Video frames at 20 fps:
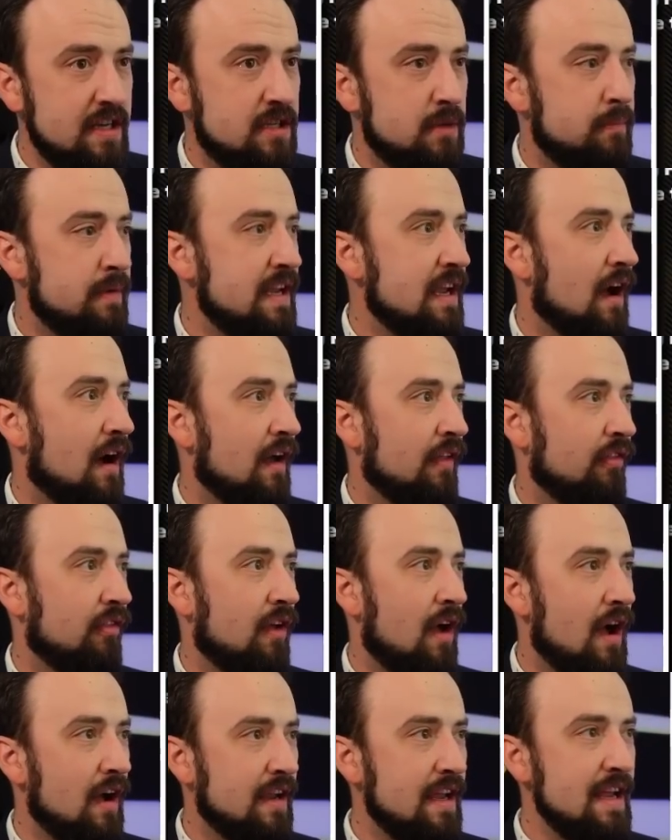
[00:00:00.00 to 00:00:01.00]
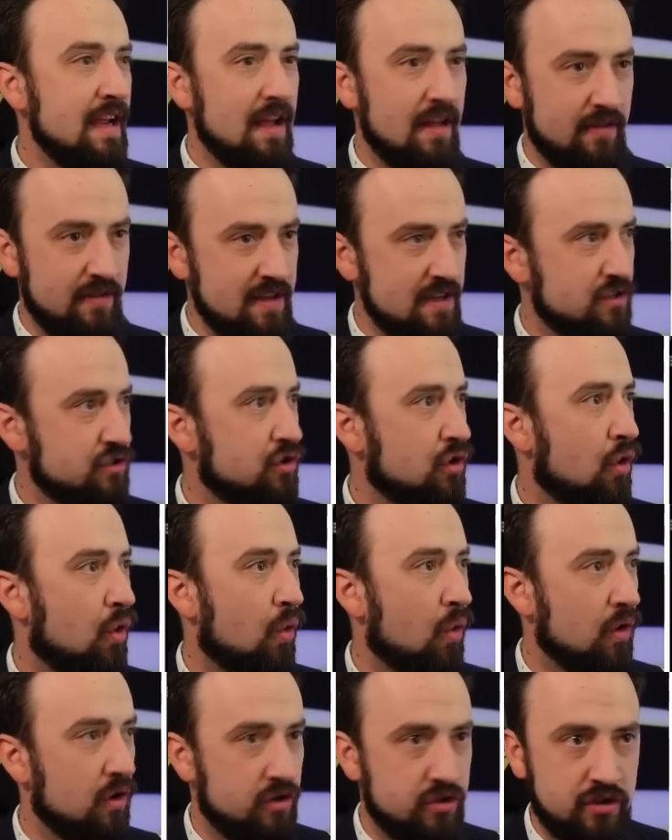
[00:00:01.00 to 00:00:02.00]
need to be unlocking these
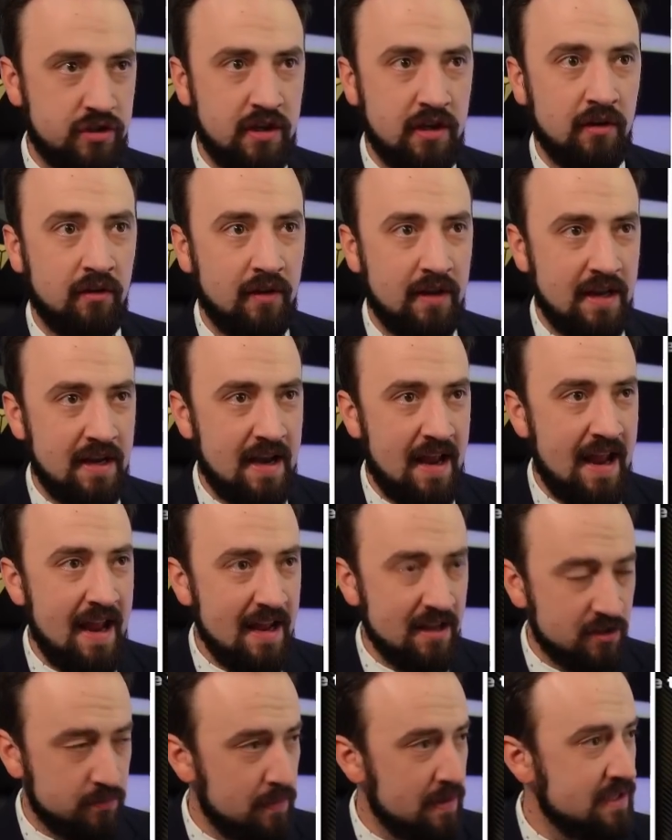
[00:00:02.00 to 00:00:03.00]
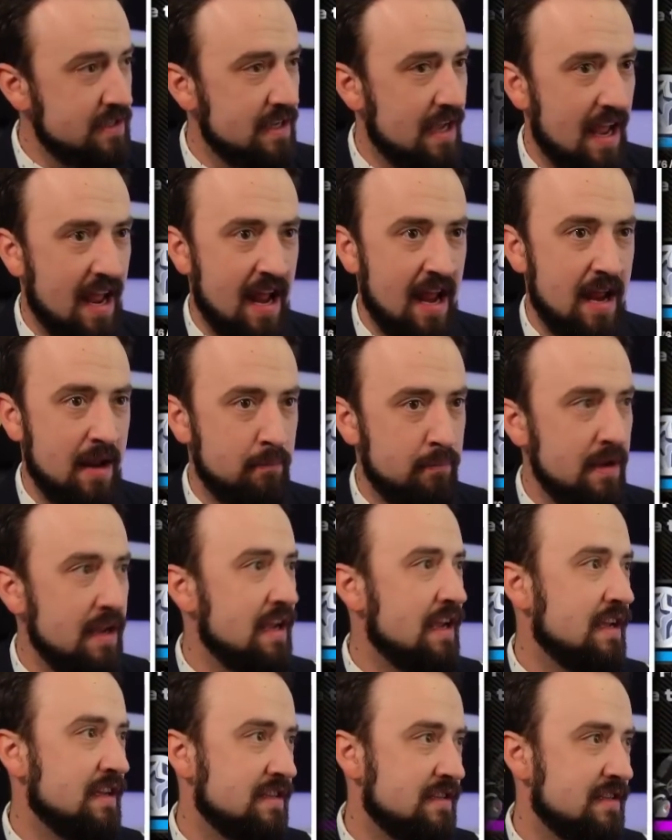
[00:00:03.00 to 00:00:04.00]
core skill enhancements, A,
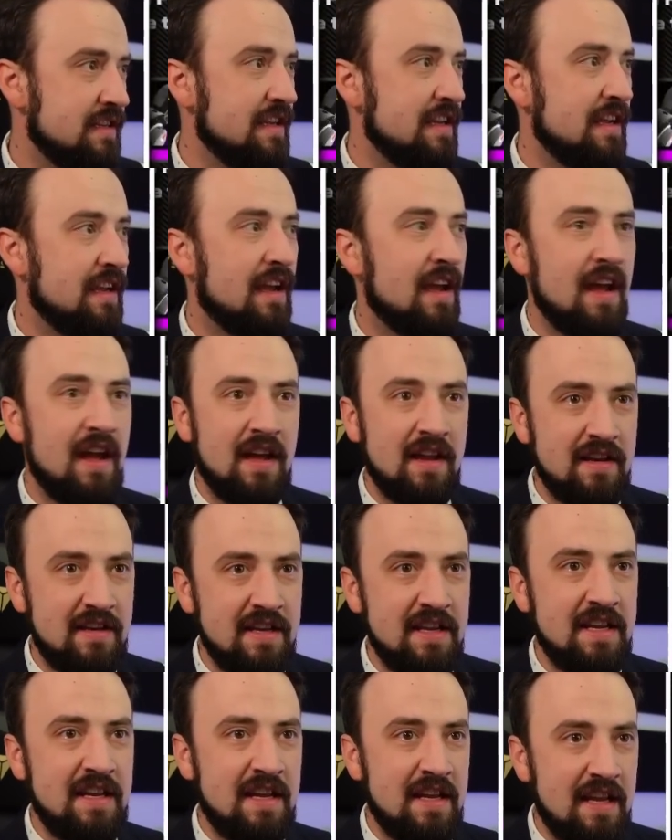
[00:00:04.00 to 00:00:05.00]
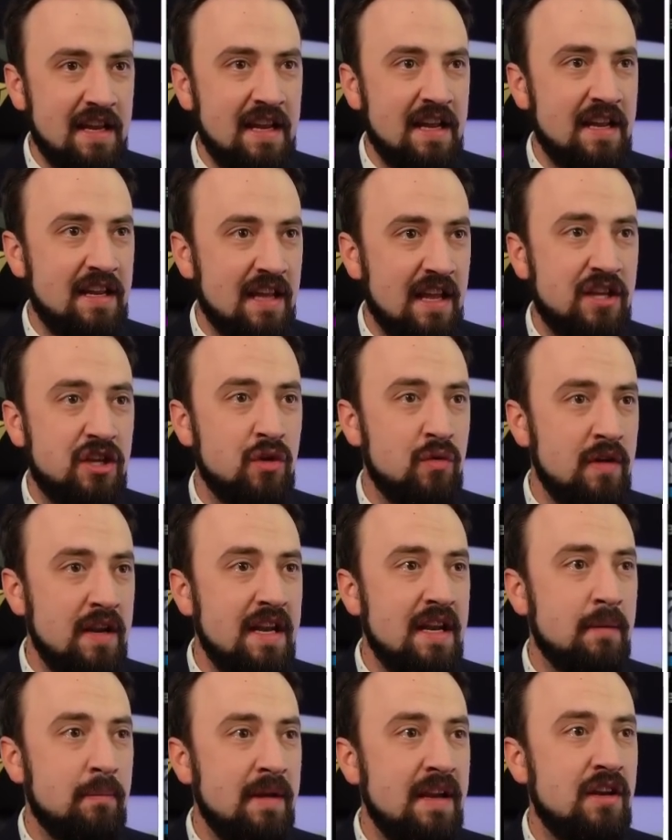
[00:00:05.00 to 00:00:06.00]
B, C, D, E. Like, you
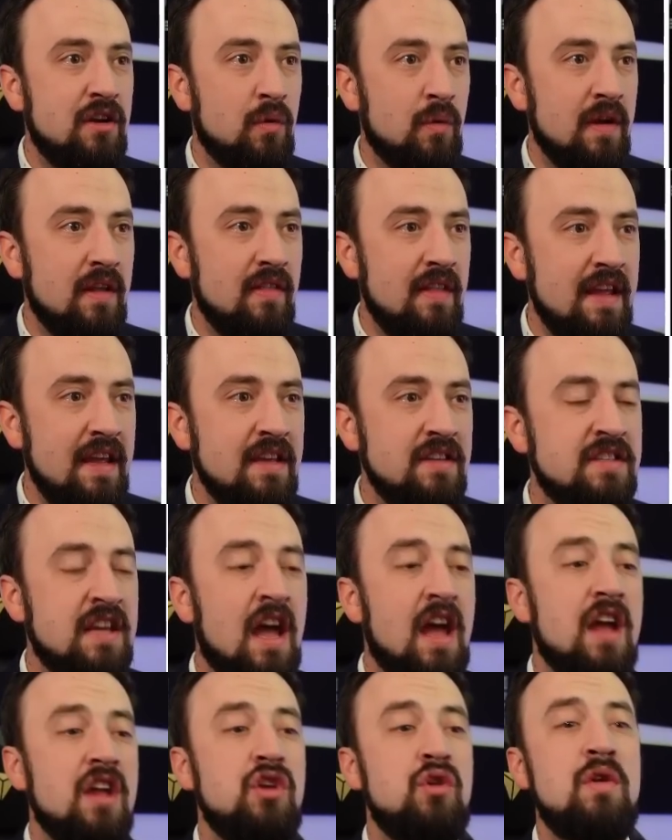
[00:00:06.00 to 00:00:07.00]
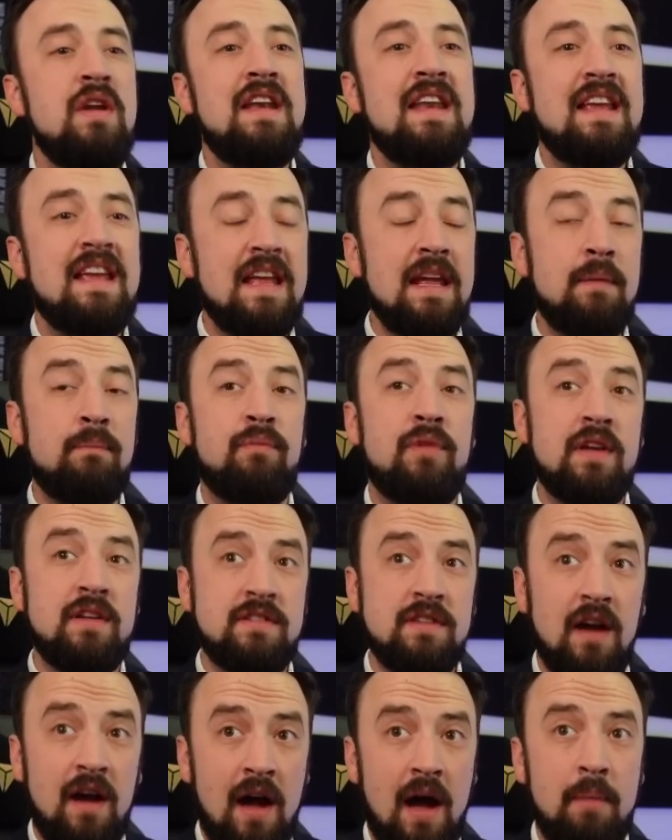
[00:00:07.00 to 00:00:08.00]
need to be doing these. You need to keep
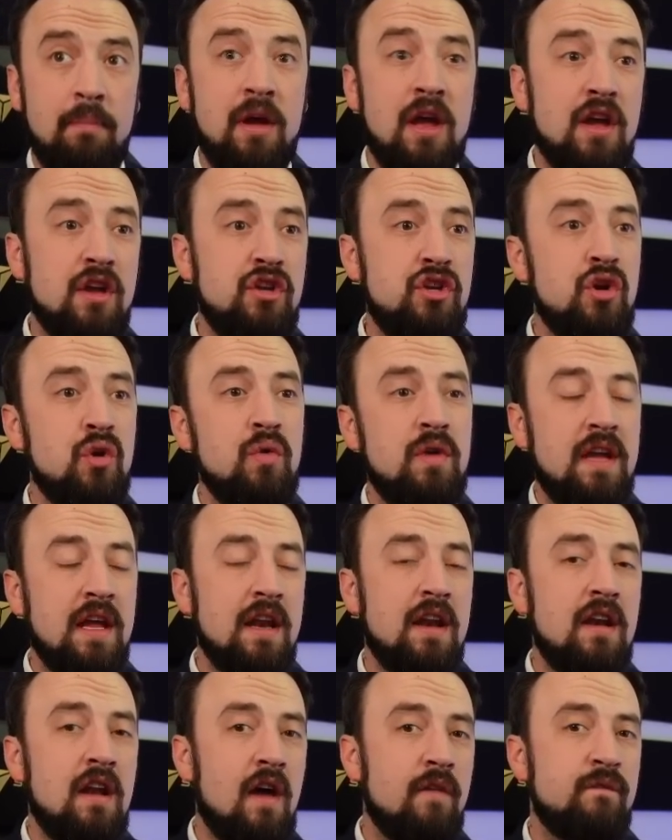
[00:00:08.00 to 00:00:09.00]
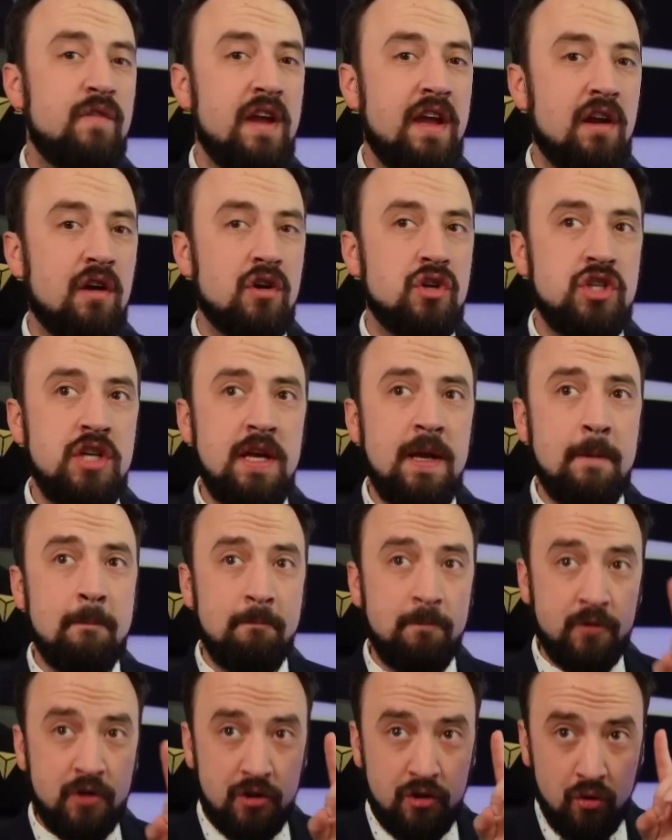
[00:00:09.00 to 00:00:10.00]
this up. You get enough energy
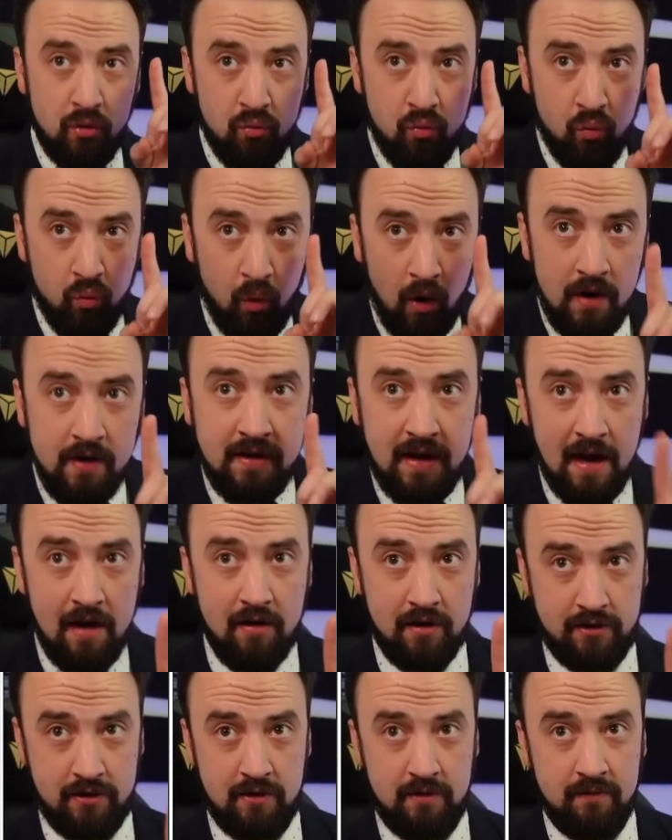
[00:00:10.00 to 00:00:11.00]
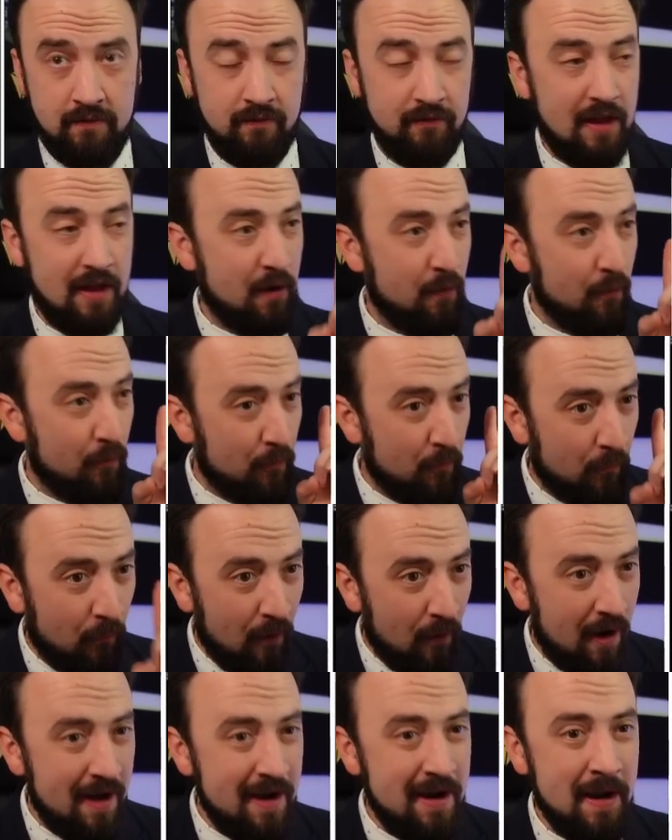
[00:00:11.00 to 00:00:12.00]
to do one character, like
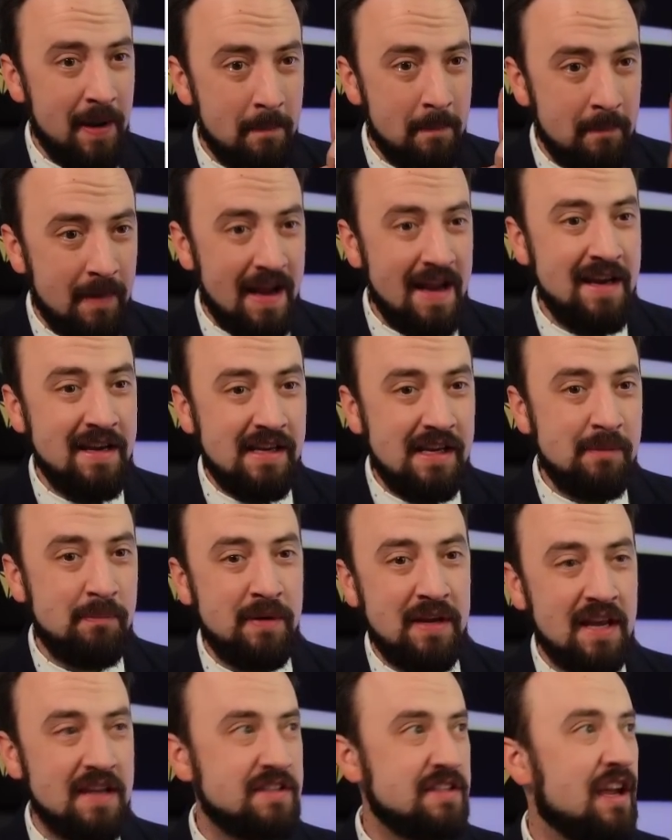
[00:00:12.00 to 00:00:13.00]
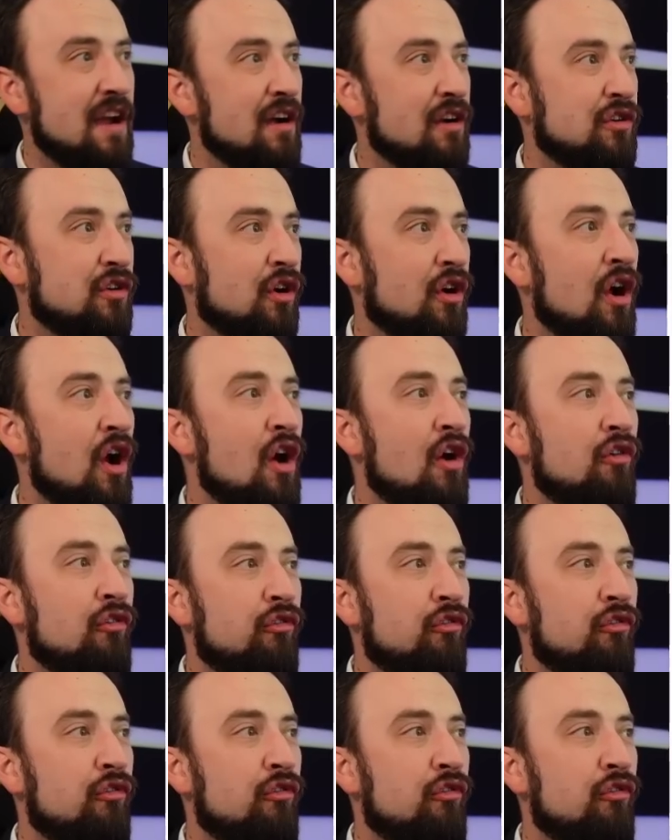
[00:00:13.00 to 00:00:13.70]
one main DPS character,